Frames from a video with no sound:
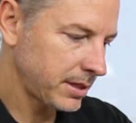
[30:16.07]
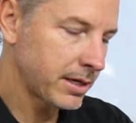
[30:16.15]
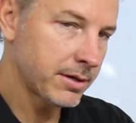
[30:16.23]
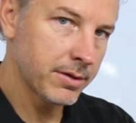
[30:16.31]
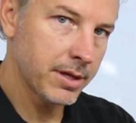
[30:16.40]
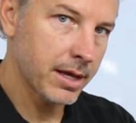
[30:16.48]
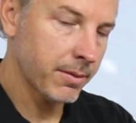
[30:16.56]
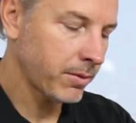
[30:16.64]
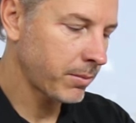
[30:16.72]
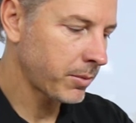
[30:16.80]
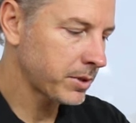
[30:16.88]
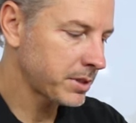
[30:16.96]
and do that
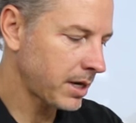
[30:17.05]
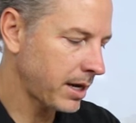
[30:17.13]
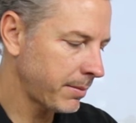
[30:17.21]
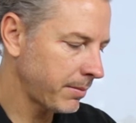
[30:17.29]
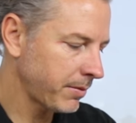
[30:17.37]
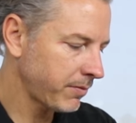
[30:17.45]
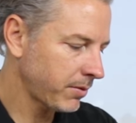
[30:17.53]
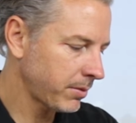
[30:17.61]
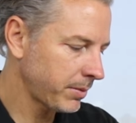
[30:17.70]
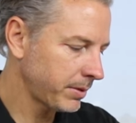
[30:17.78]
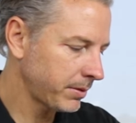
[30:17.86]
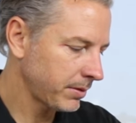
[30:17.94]
one more time
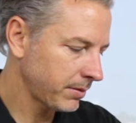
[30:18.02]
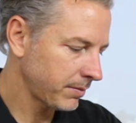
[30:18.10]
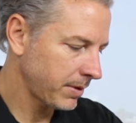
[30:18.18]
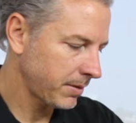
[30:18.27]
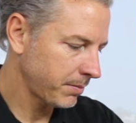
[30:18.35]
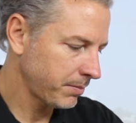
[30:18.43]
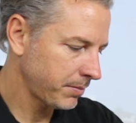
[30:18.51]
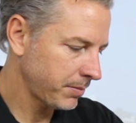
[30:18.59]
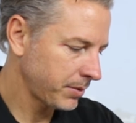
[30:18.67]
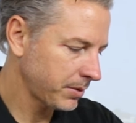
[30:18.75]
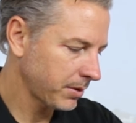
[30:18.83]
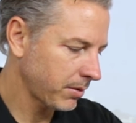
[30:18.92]
before we
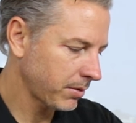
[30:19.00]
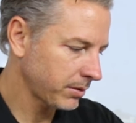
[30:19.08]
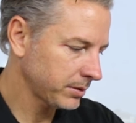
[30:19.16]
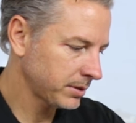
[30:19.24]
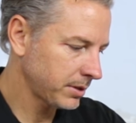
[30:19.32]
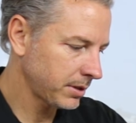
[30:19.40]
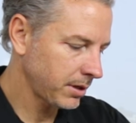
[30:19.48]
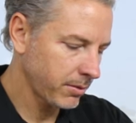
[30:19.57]
put the corals in the